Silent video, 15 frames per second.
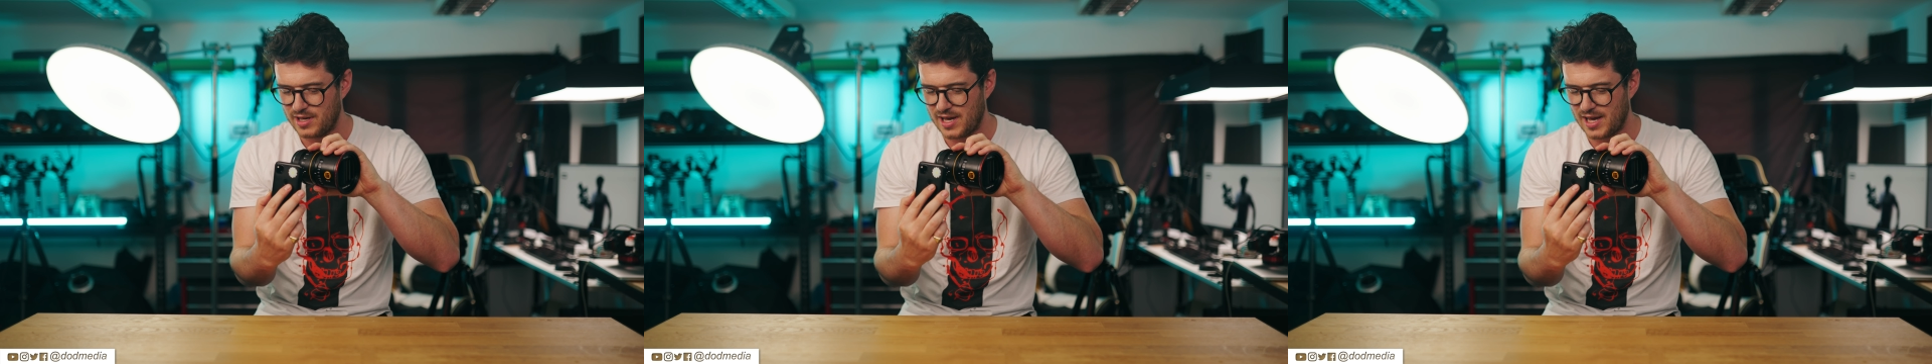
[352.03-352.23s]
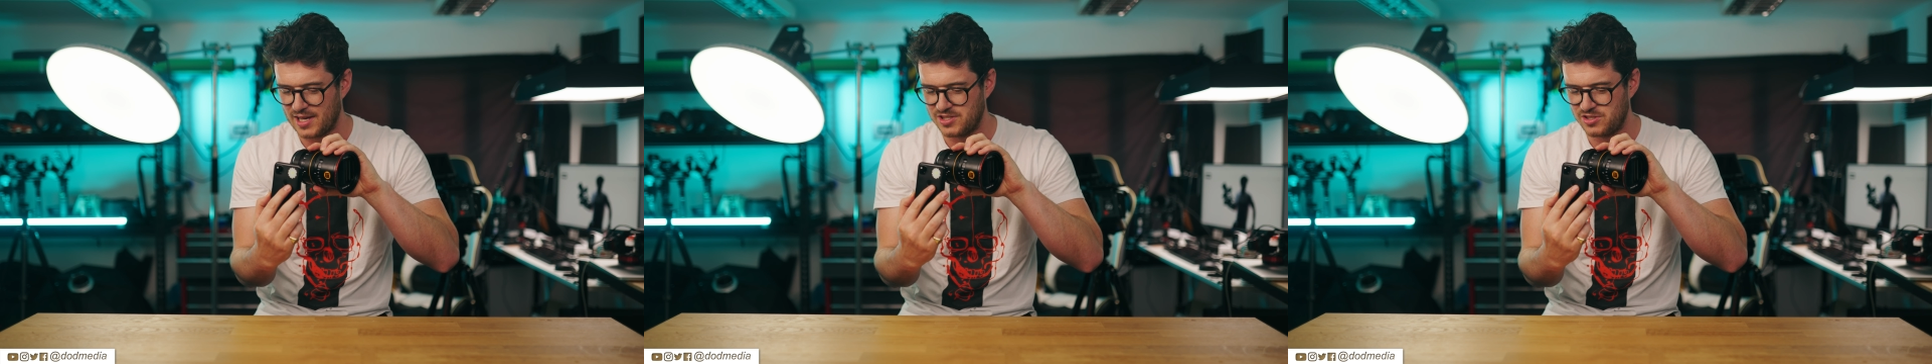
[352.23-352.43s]

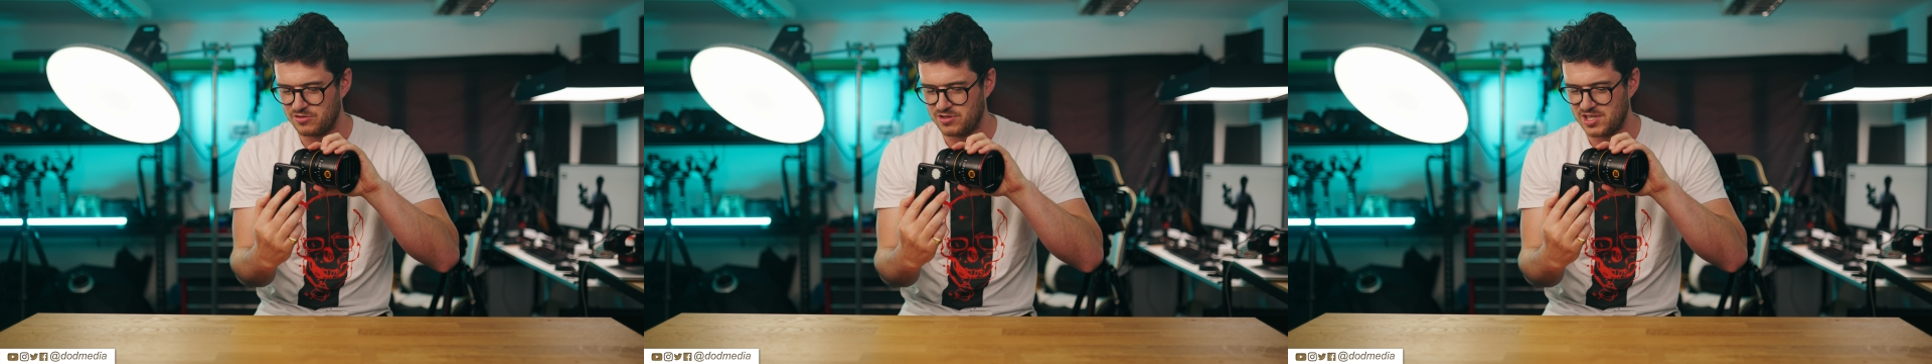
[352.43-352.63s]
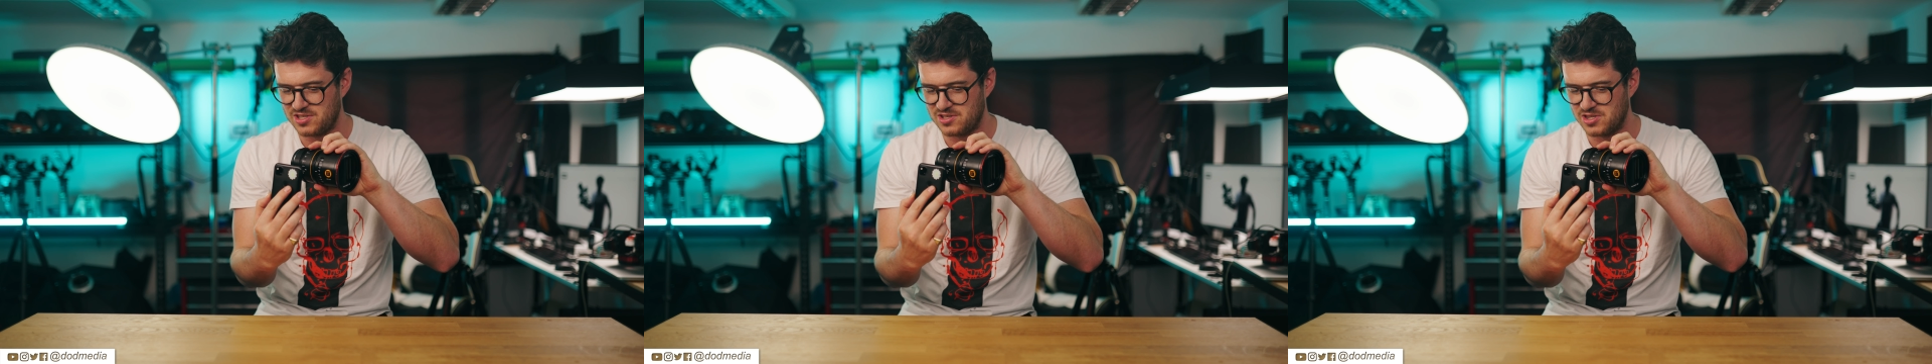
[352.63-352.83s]
as your
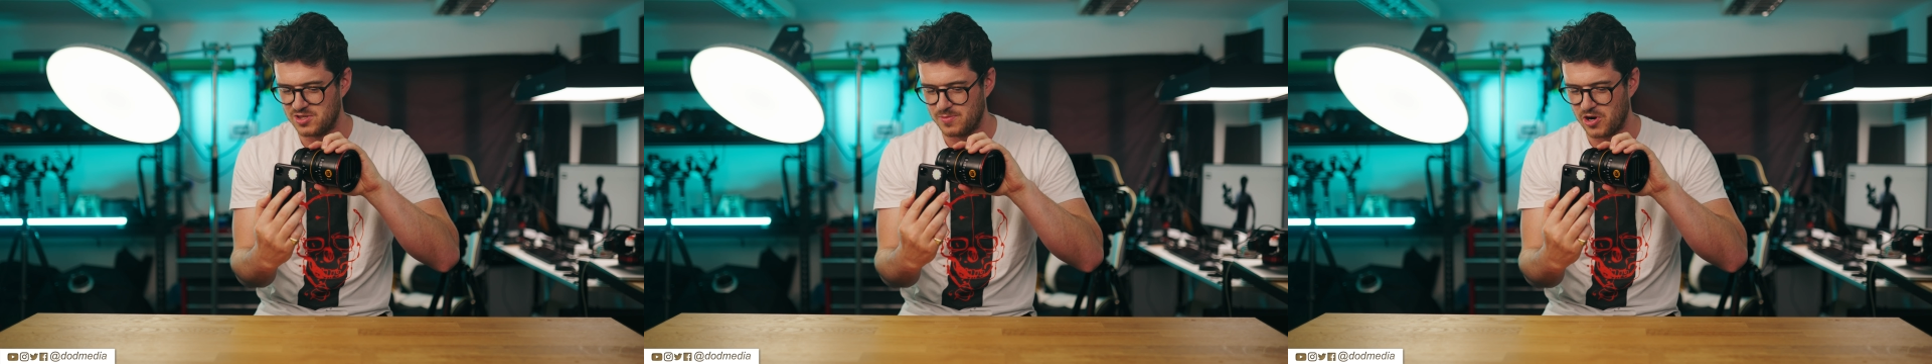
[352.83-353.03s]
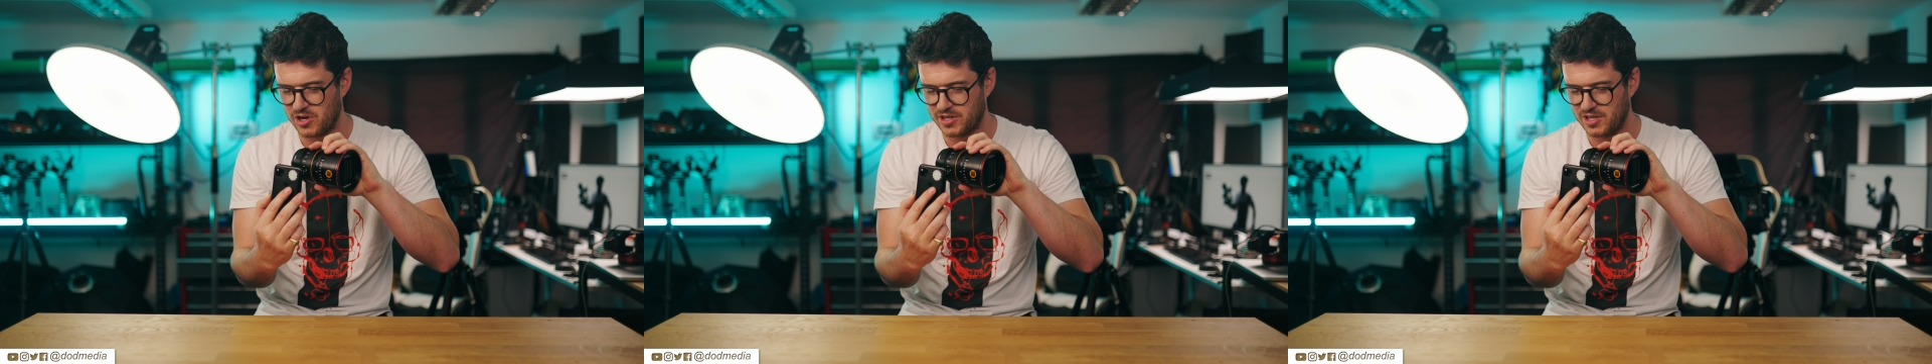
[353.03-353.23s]
distance
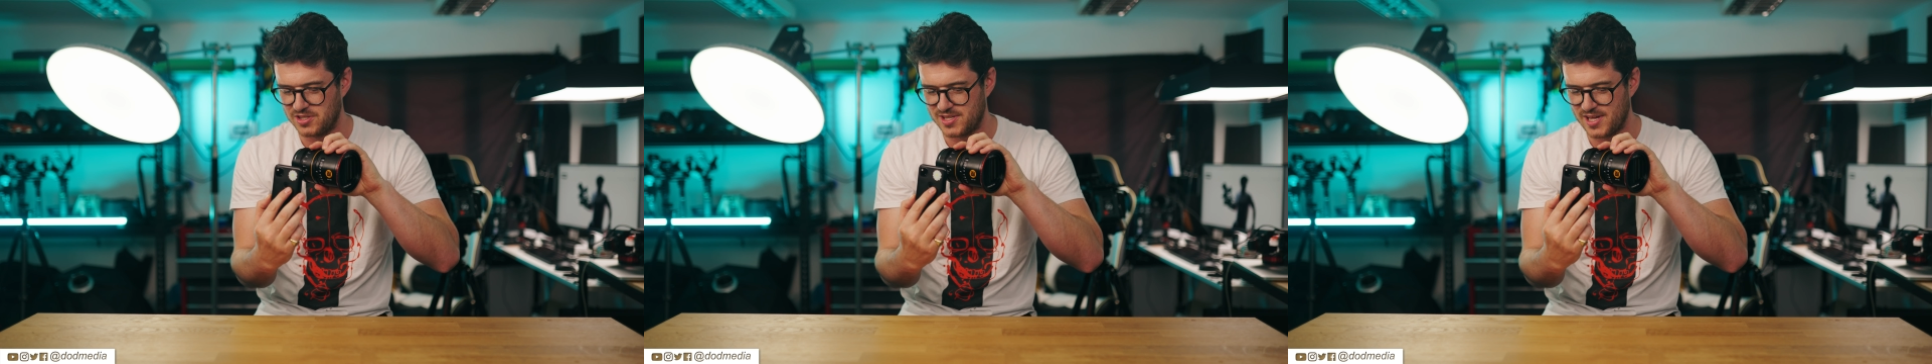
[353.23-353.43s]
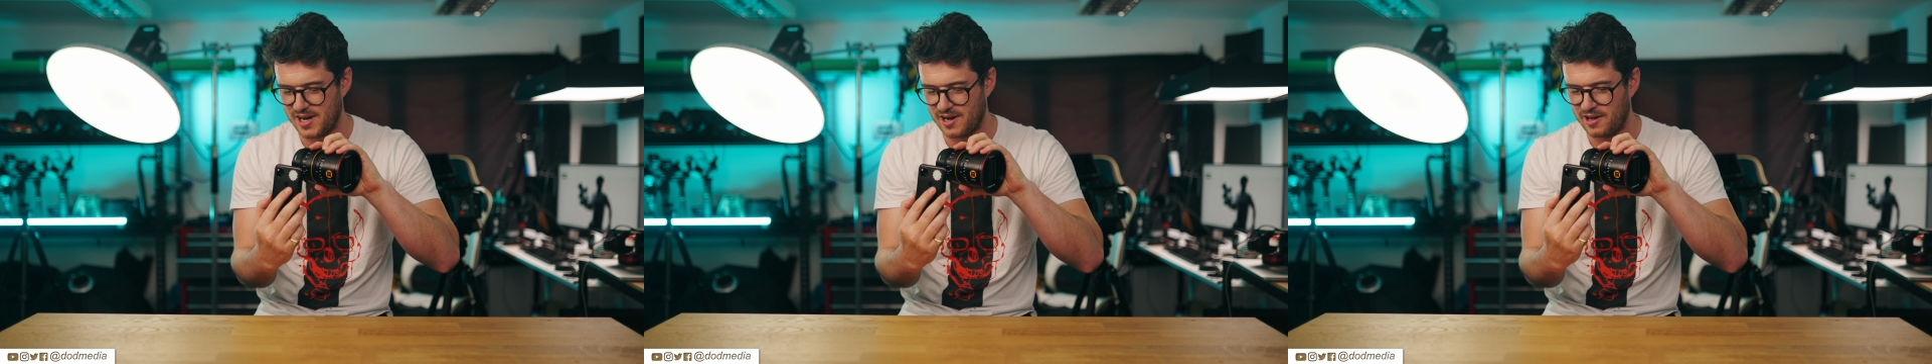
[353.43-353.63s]

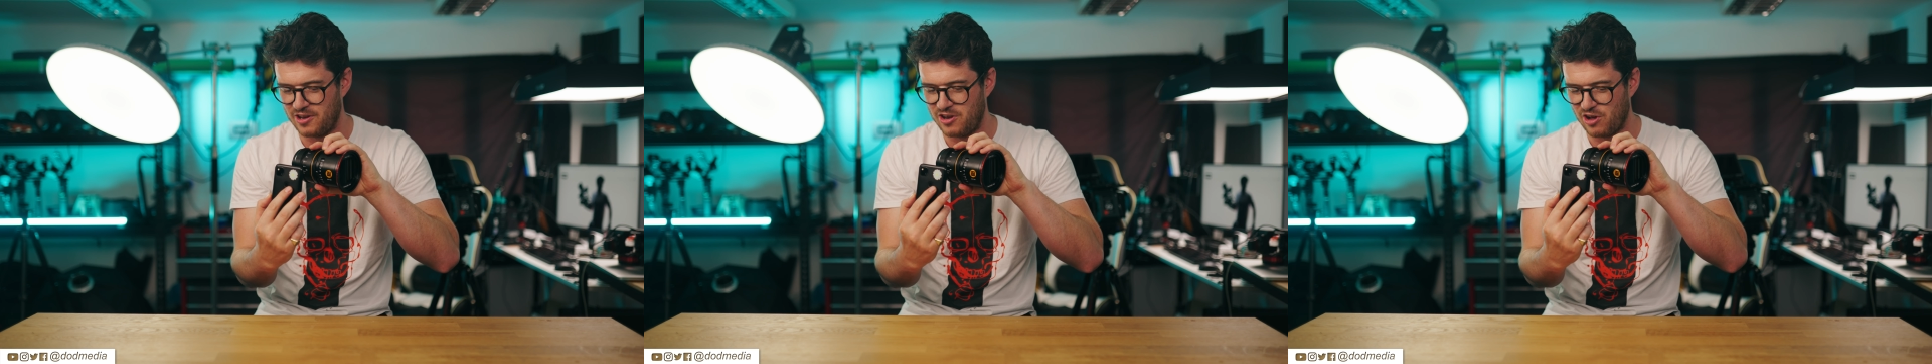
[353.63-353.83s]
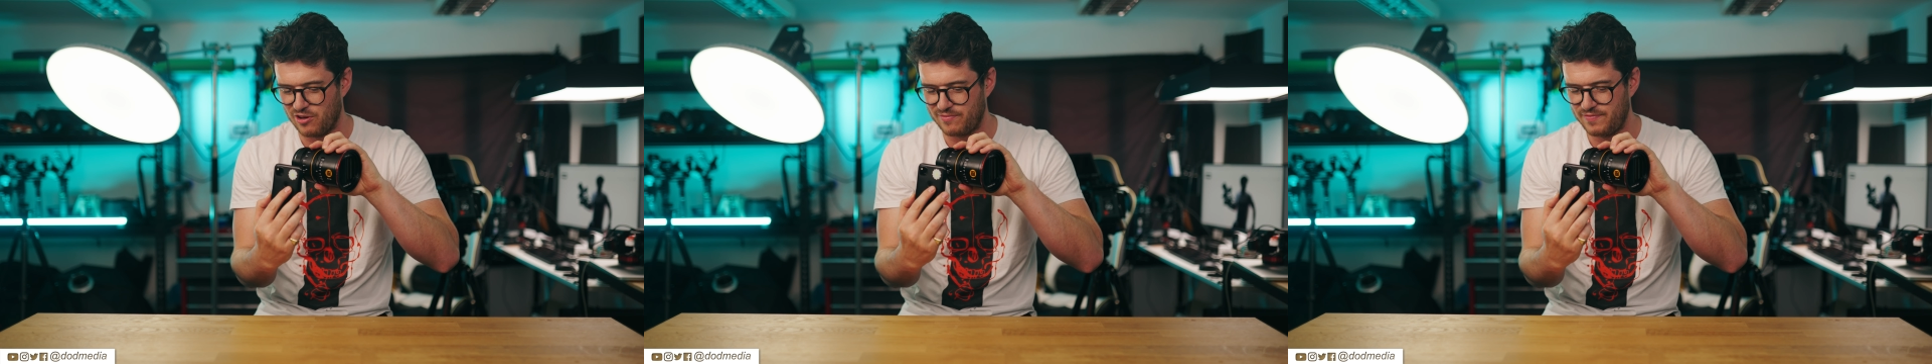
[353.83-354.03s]
markings there
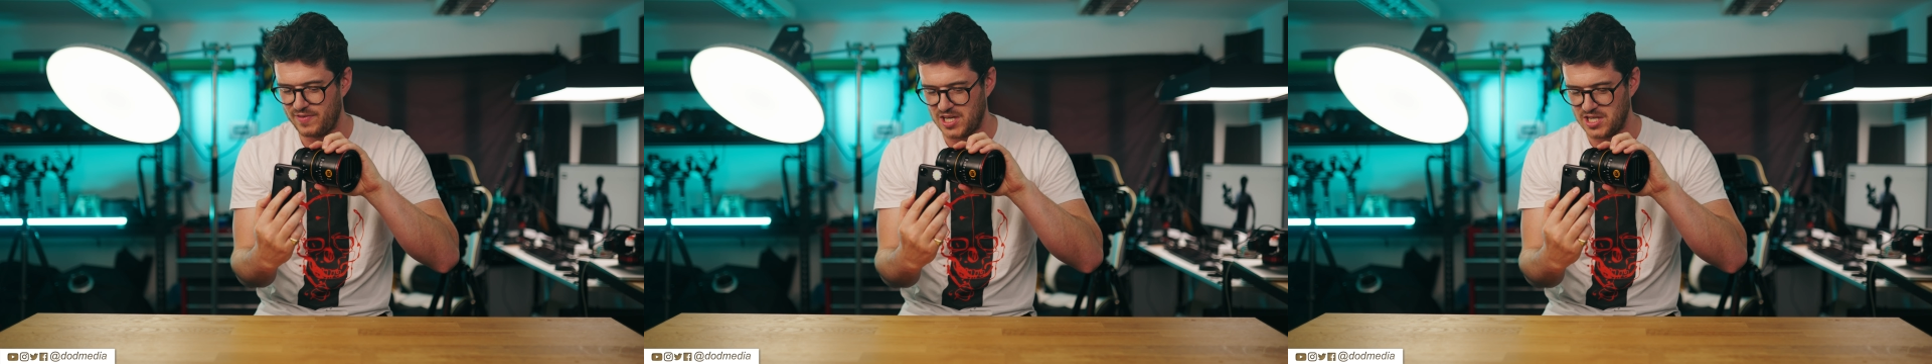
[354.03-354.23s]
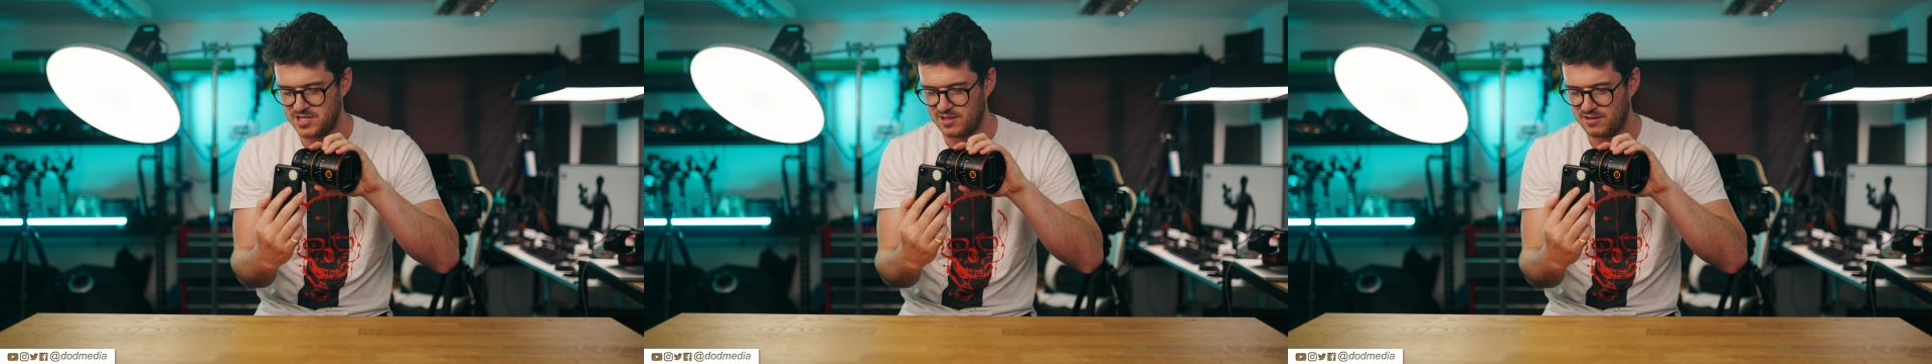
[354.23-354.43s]
and not
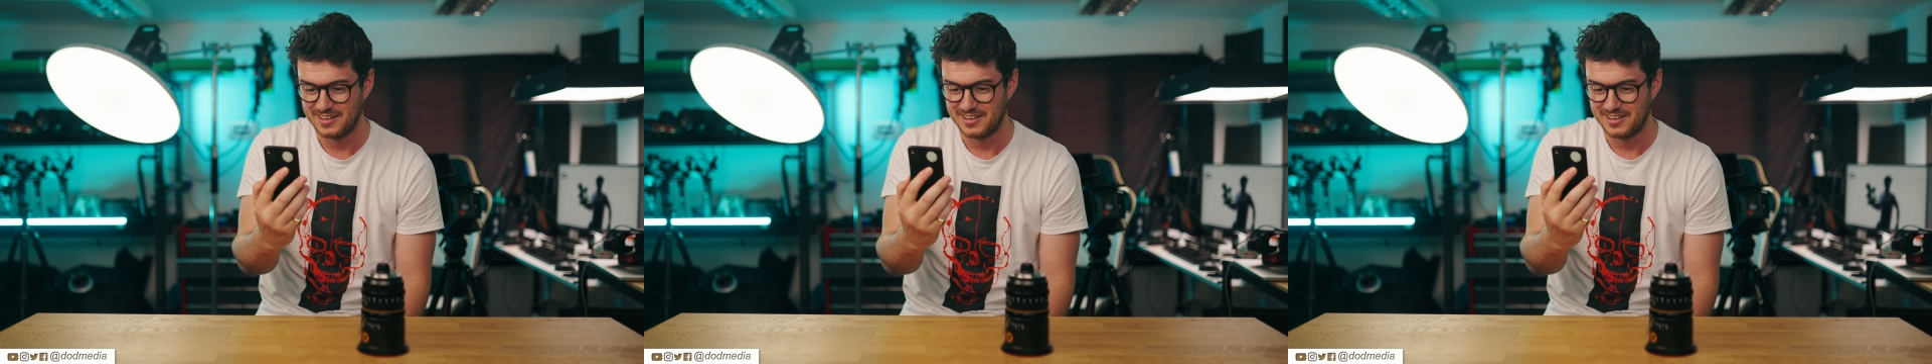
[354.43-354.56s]
feet?